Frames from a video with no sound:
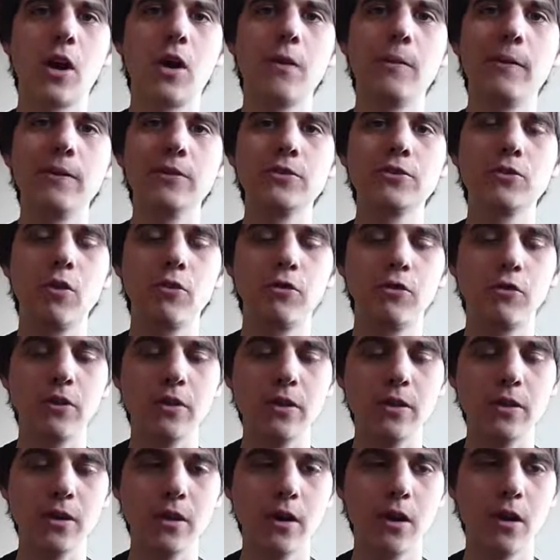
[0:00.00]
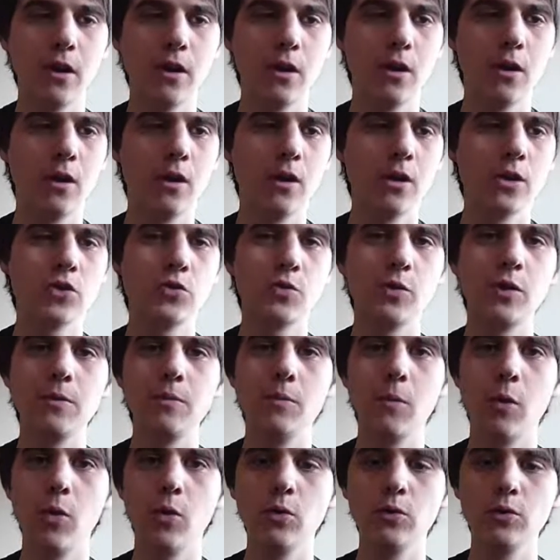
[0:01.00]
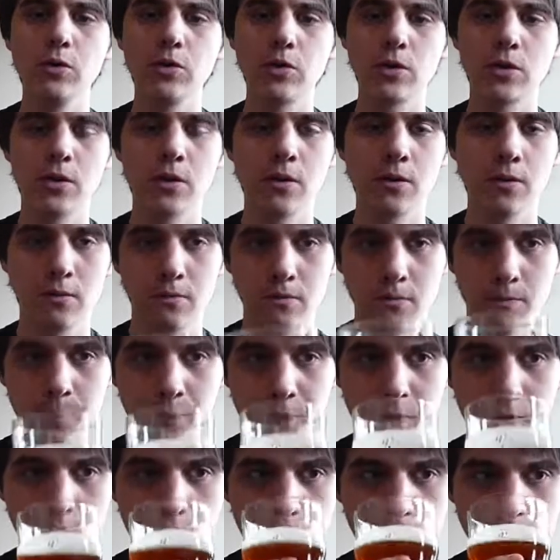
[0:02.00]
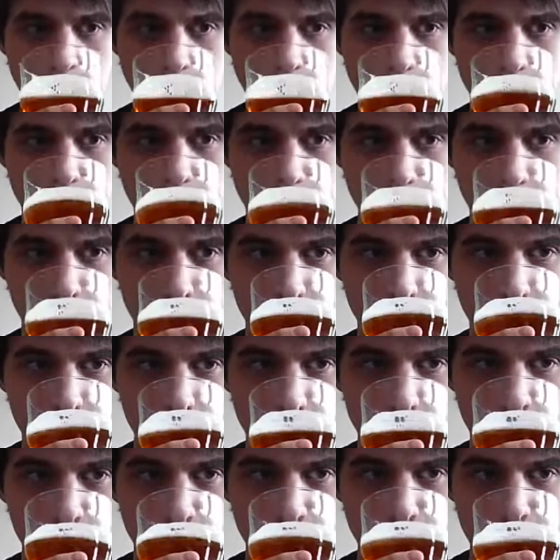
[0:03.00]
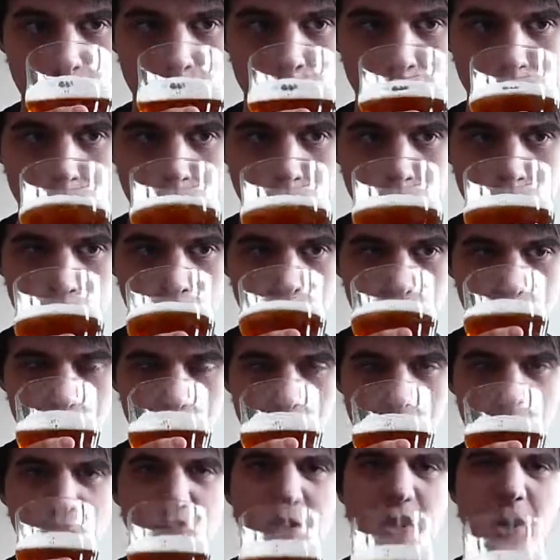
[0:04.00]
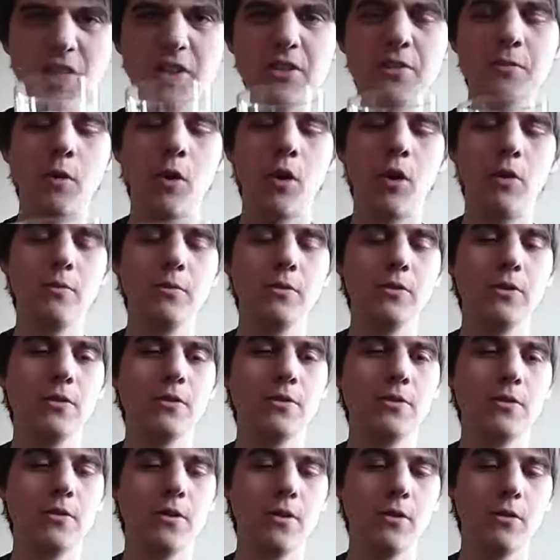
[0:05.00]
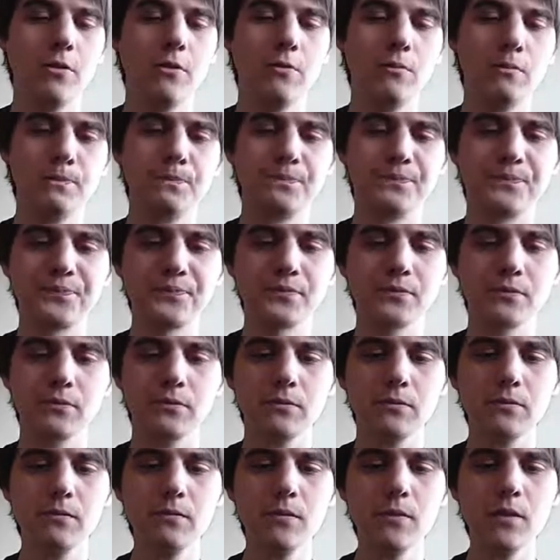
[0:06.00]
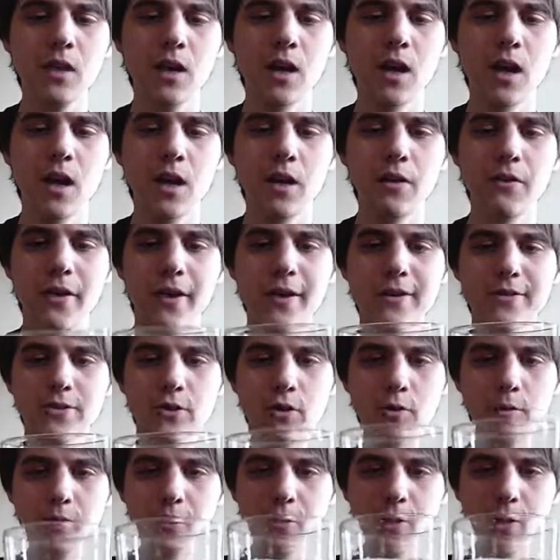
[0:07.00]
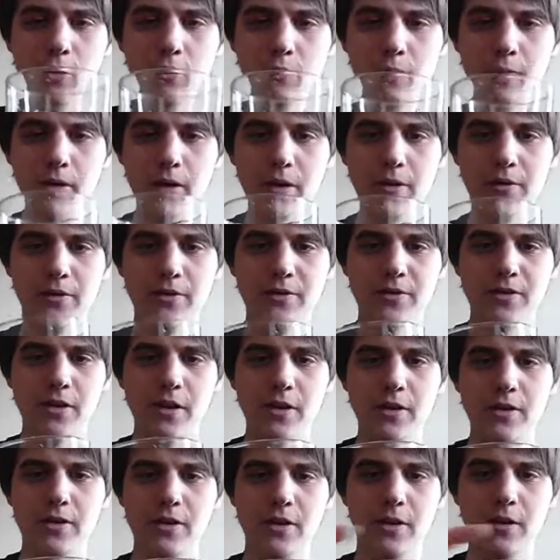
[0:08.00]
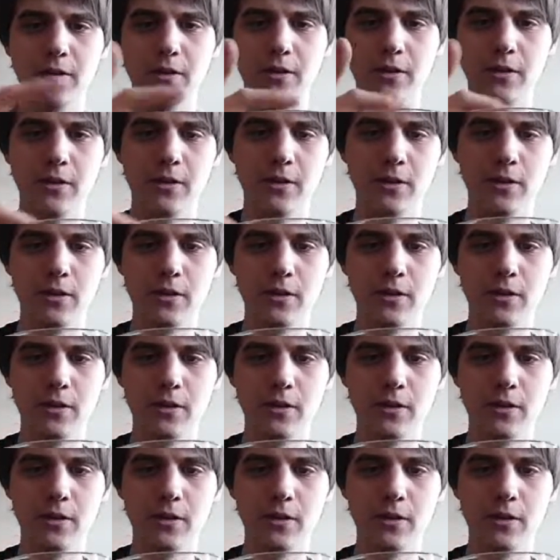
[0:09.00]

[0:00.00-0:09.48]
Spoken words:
caramel toffee, sweet malts, and still get some hoppiness though. The head's coming down, but it's a nice kind of,